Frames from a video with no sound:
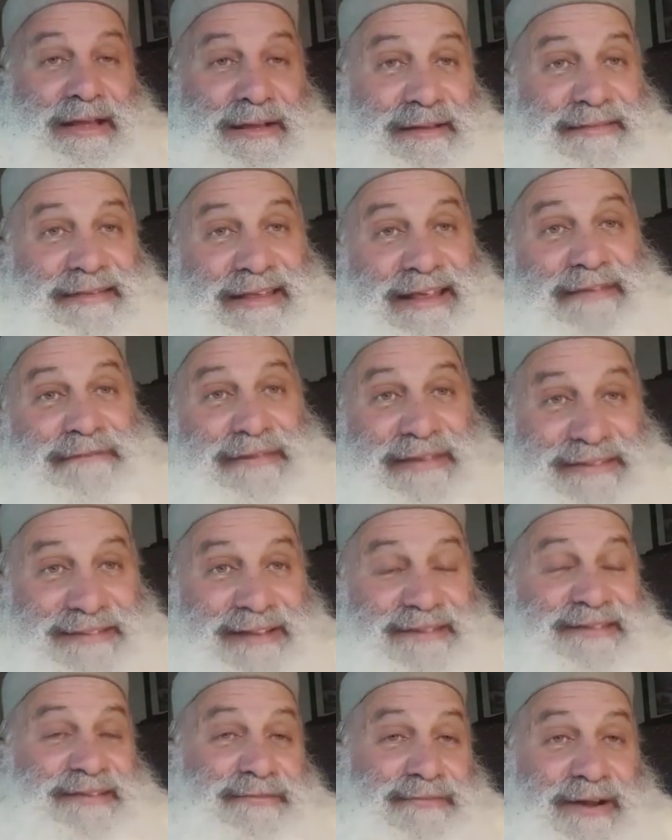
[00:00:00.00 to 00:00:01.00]
if he
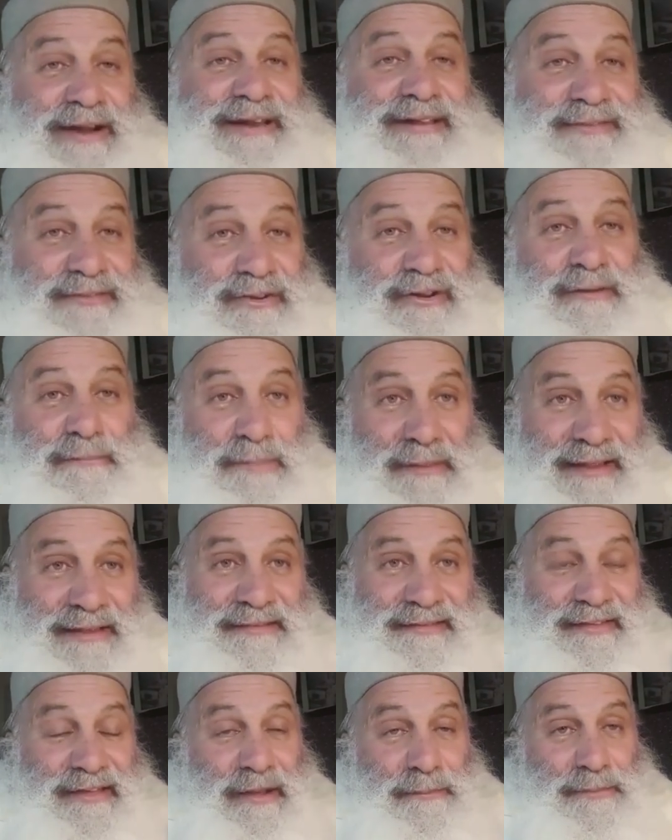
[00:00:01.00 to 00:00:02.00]
does it right, he's going to
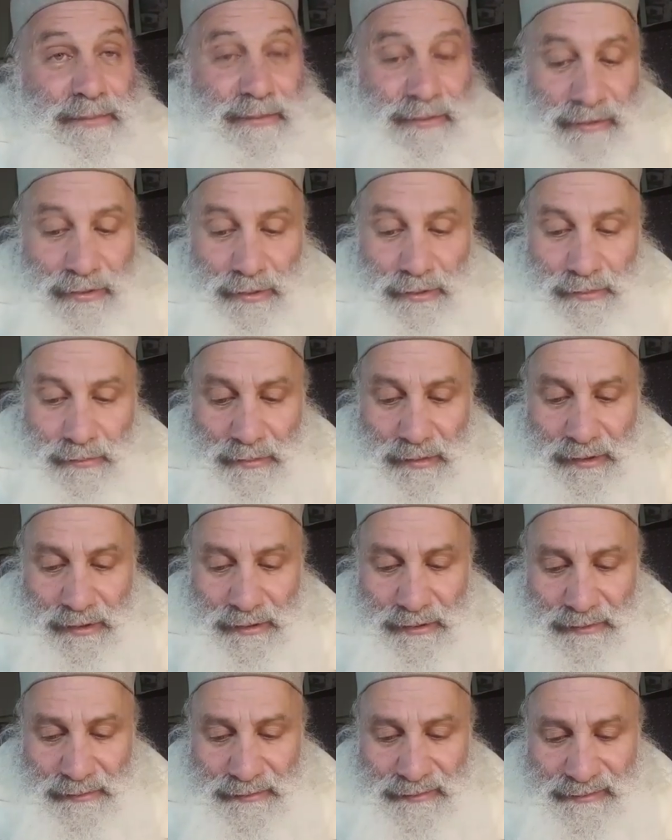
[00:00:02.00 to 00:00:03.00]
bless the upper and lower
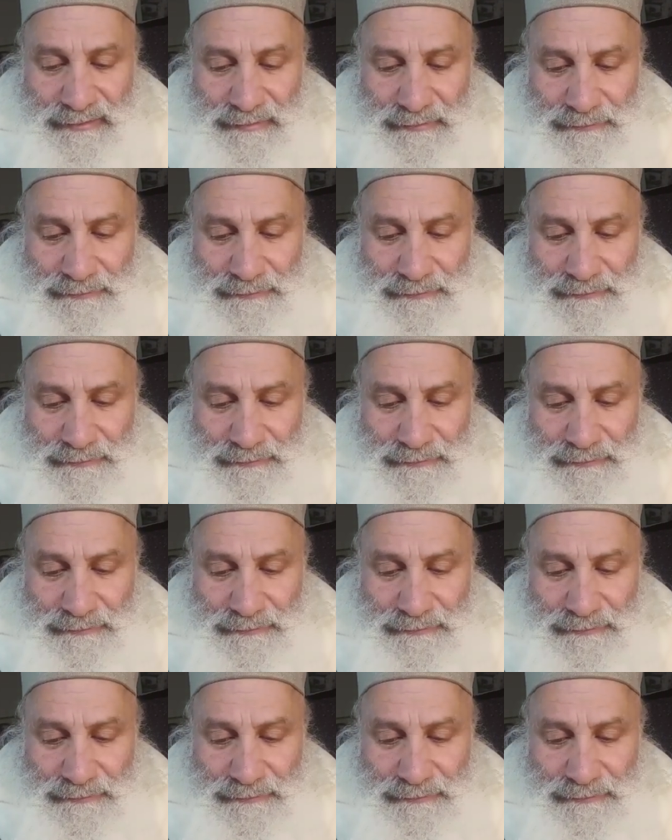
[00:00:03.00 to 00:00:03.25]
worlds.